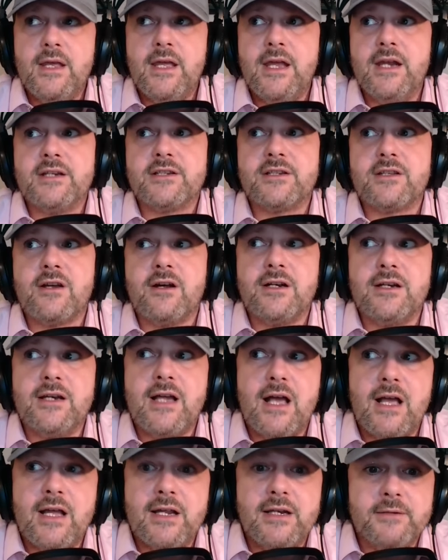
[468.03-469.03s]
In a start
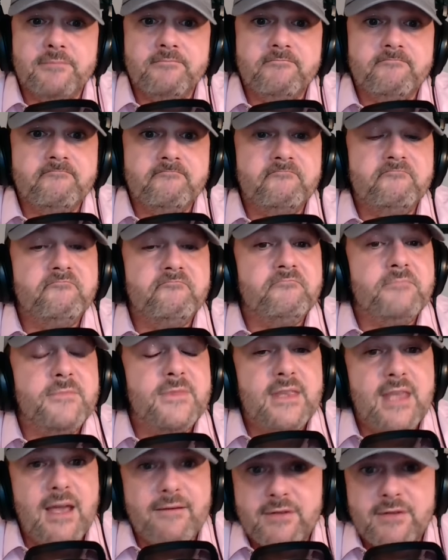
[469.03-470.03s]
9,
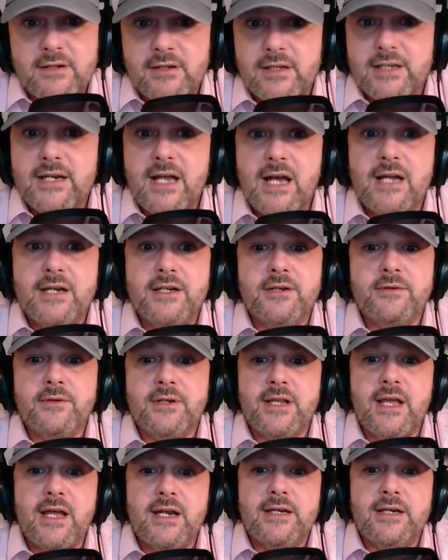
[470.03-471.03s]
definitely not
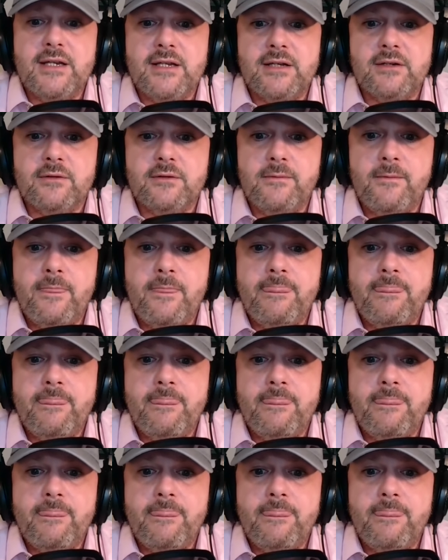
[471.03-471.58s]
doing that deal.